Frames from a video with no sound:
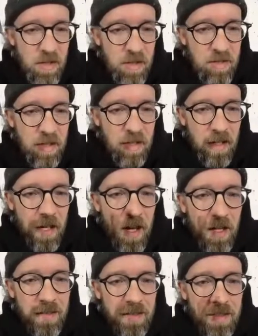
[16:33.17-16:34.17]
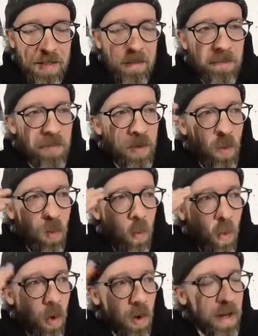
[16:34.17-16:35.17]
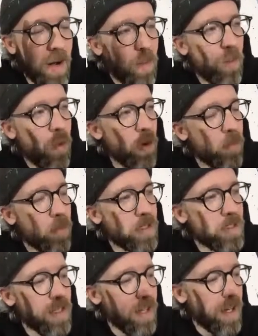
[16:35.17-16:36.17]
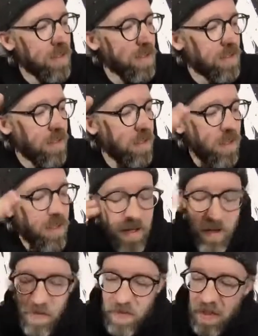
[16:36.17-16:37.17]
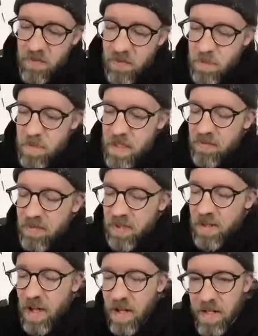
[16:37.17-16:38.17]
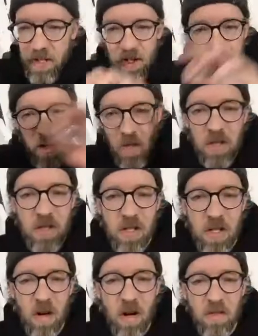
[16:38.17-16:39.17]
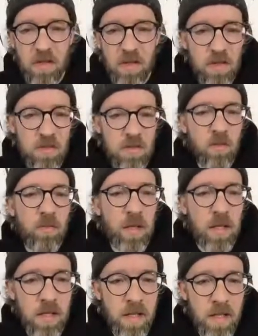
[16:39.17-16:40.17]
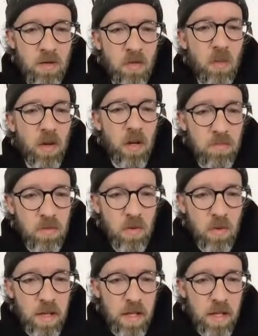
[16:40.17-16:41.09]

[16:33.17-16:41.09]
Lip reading: And it's like a constant war, not war, but it's a constant thing for me to figure out how to shut all the shit off and just do me and do what I'm doing